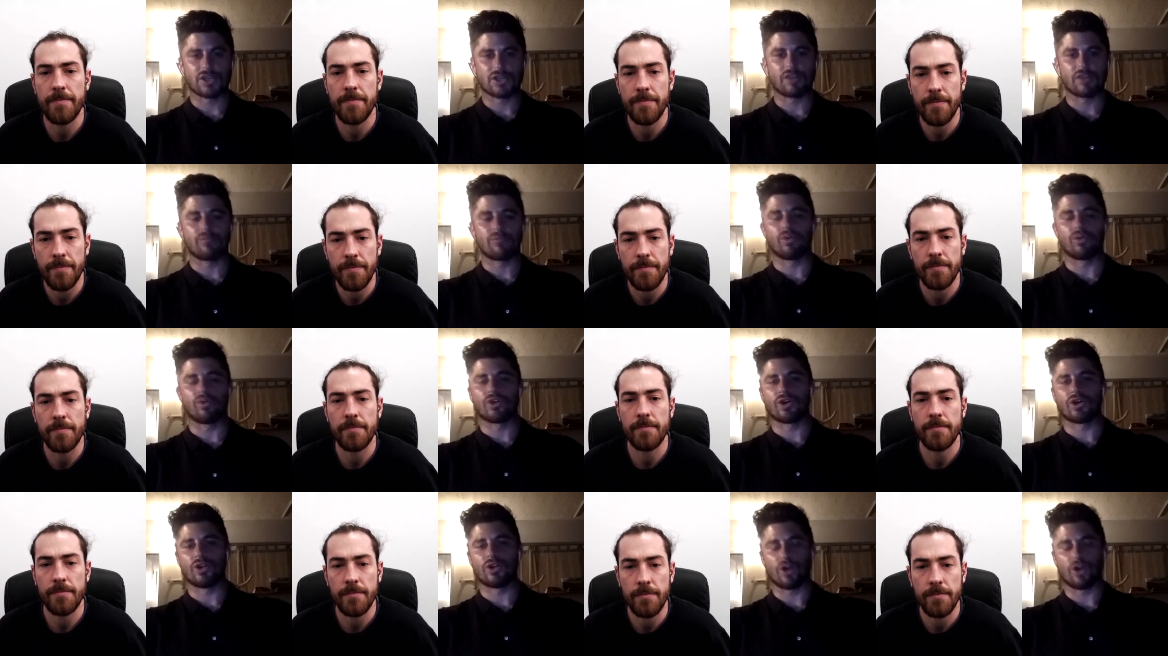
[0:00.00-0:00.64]
Speaker 1: I have brought
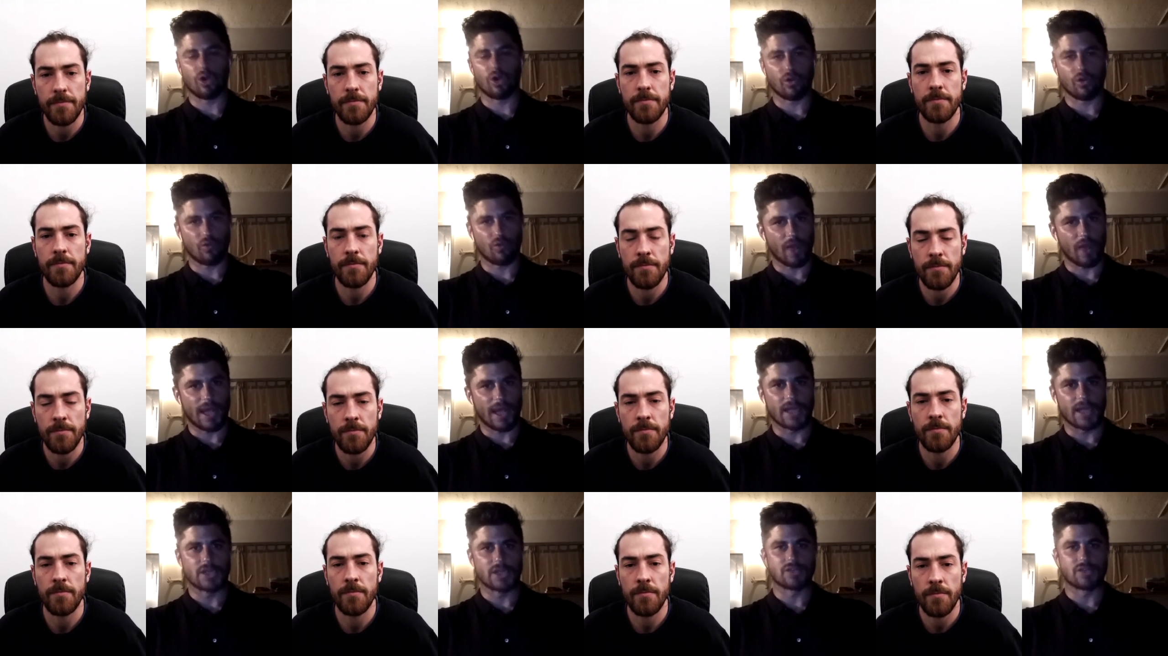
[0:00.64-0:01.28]
on a whole
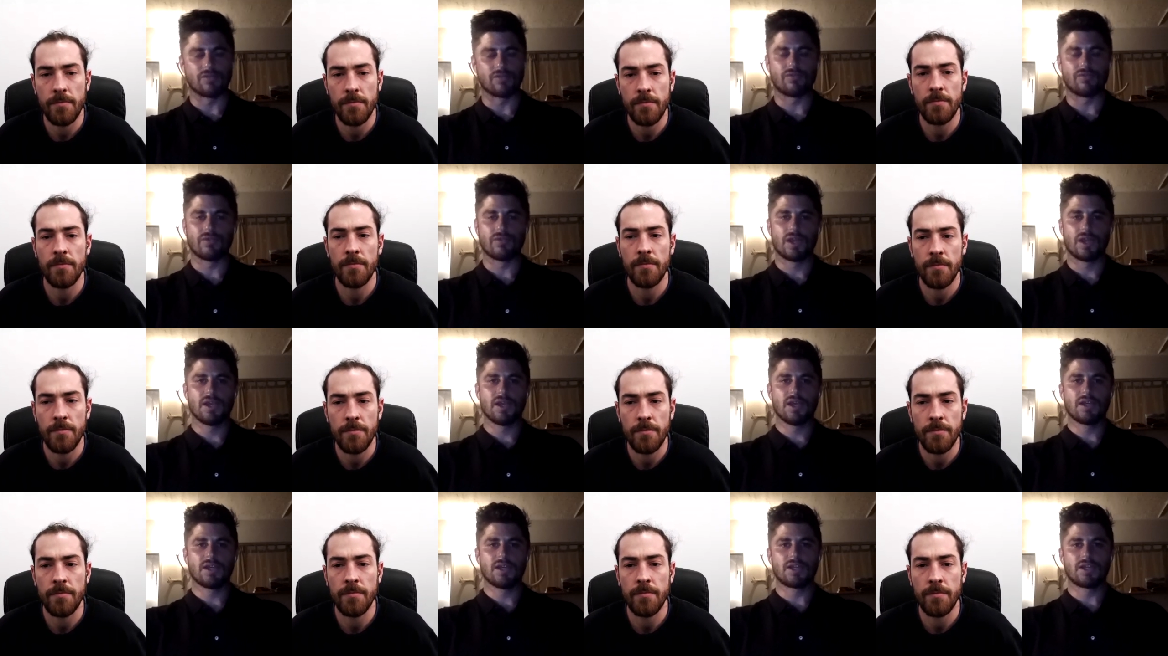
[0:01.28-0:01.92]
range of
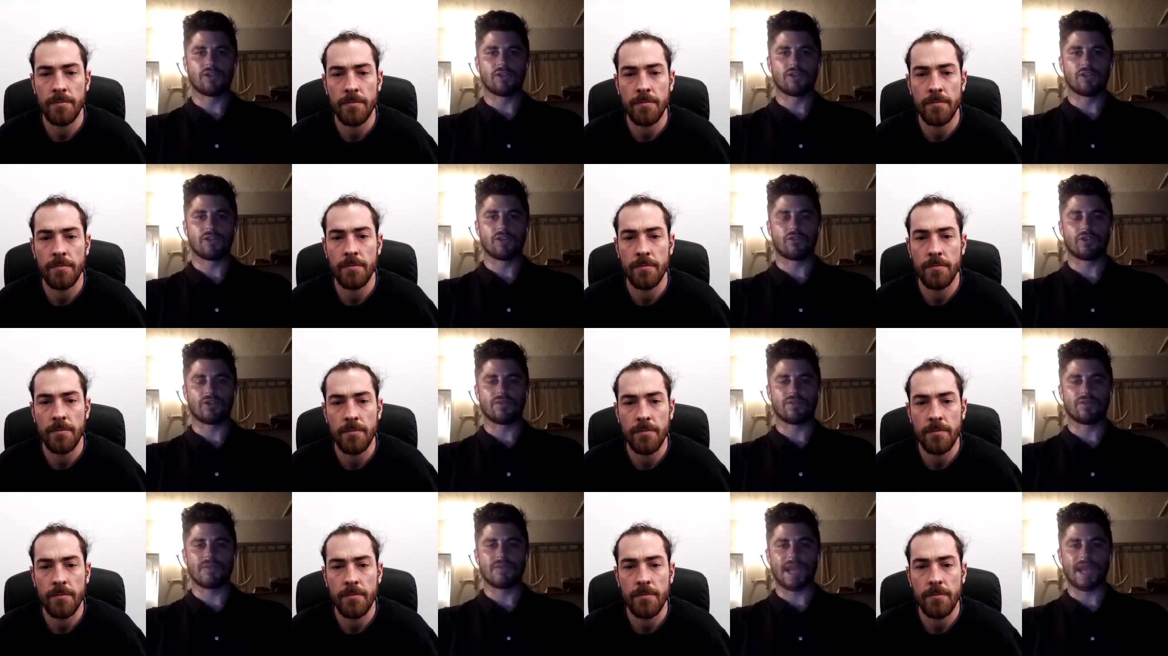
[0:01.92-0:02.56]

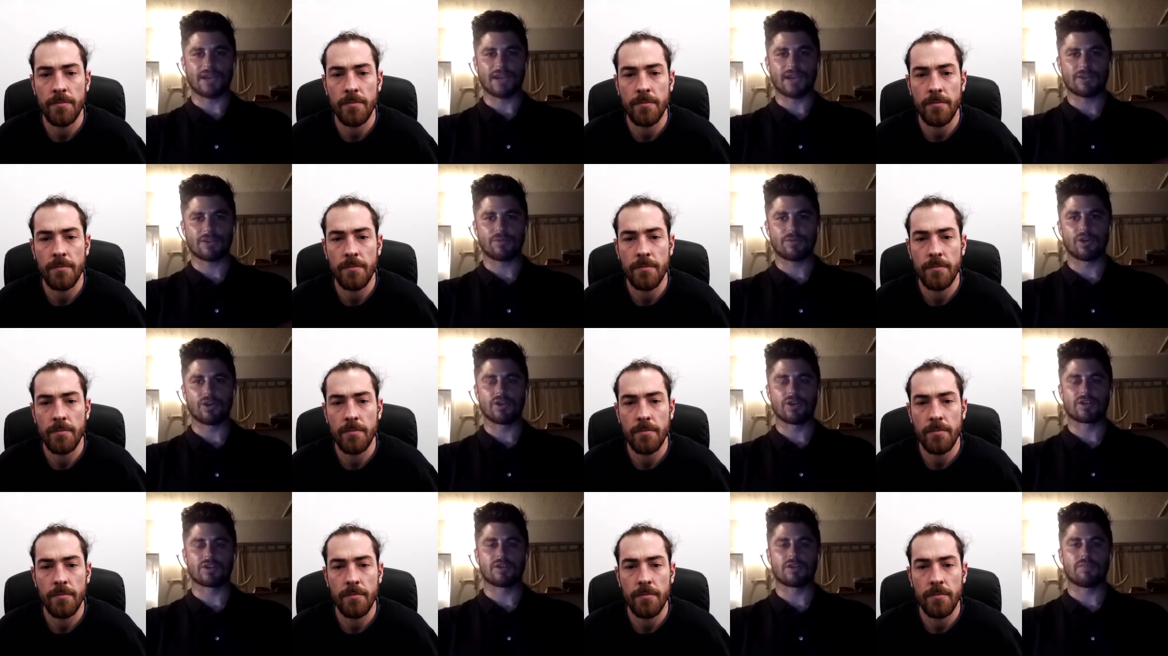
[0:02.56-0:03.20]
different
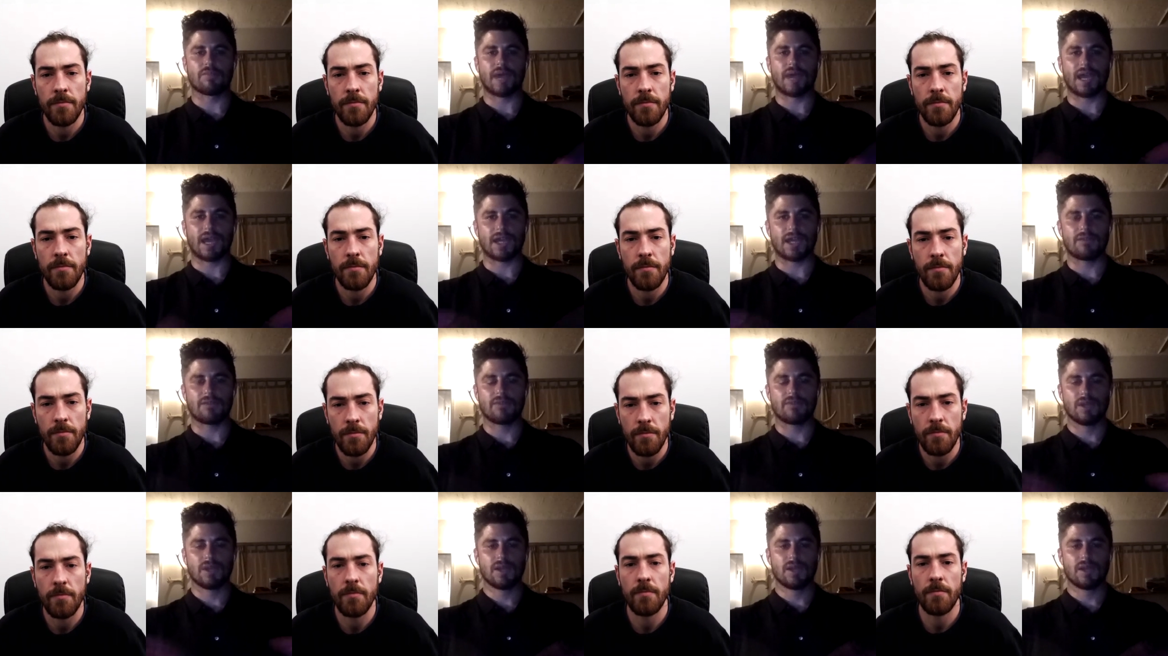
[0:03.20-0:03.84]
experts and
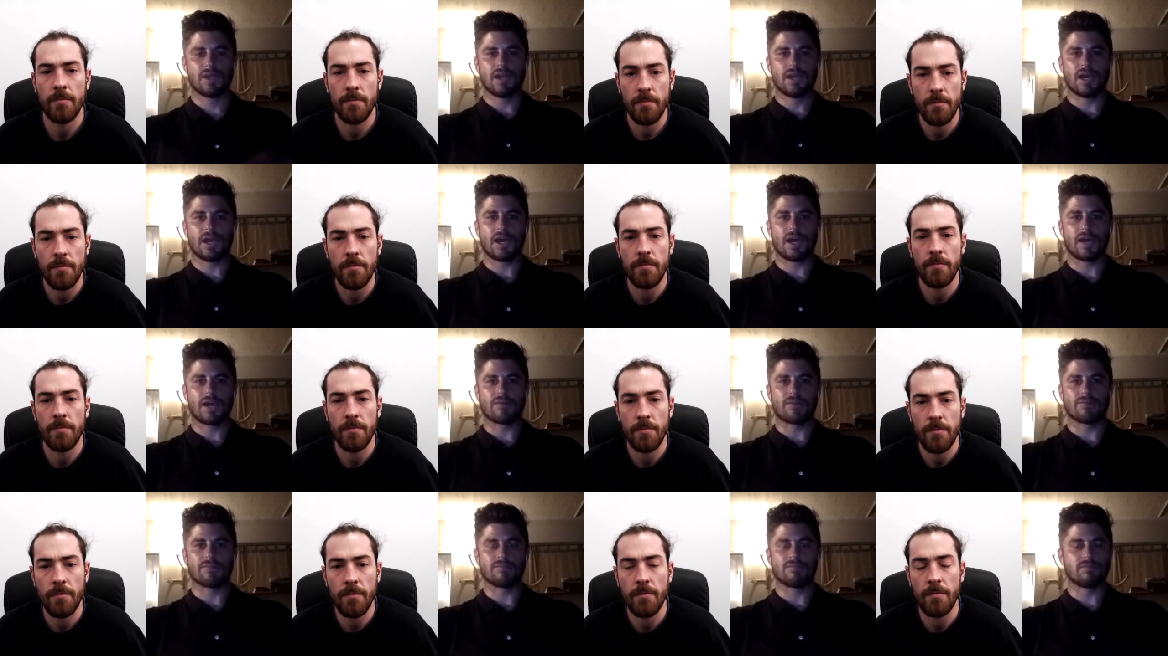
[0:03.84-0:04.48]
made
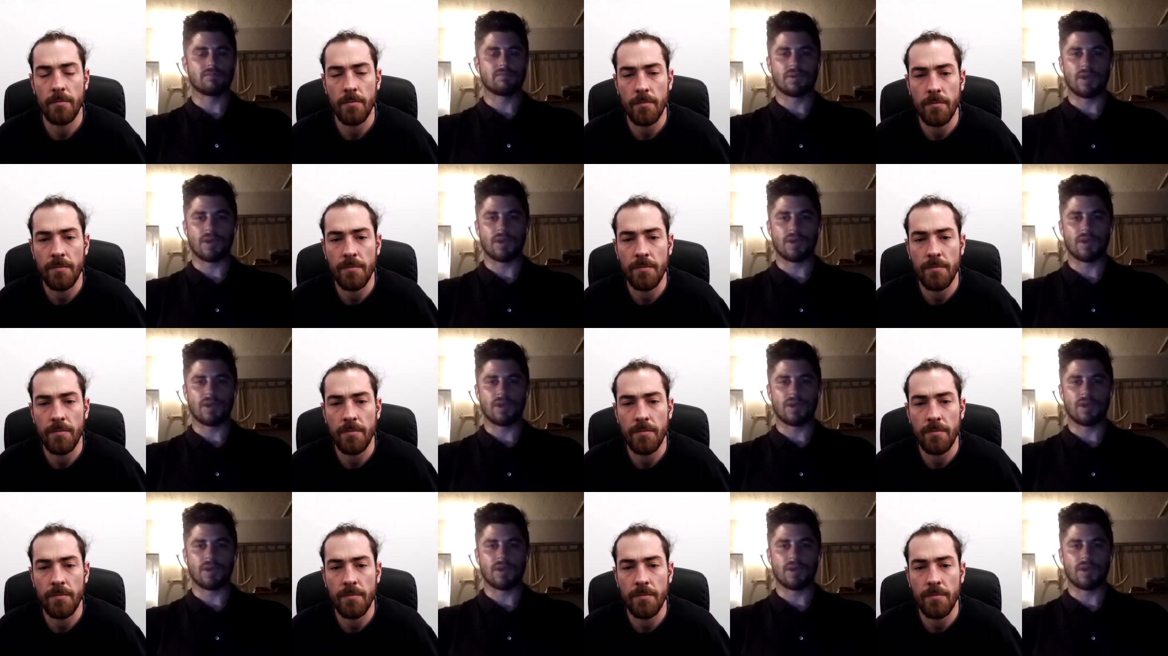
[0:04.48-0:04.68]
um,